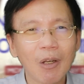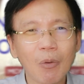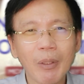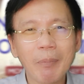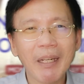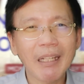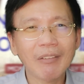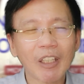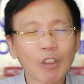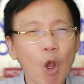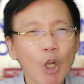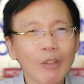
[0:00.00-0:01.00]
We believe
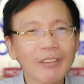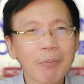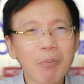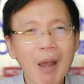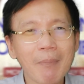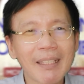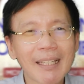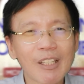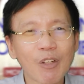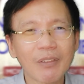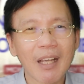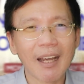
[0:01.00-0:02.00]
that all of the
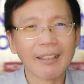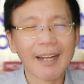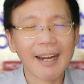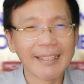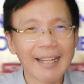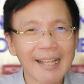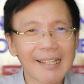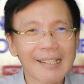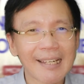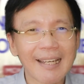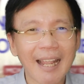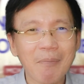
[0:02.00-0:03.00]
promises of God are yes
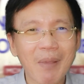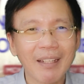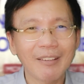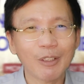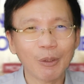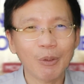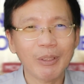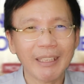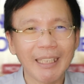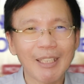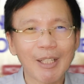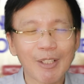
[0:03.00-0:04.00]
and amen through
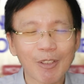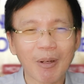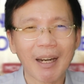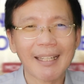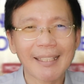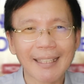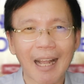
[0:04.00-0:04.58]
Jesus Christ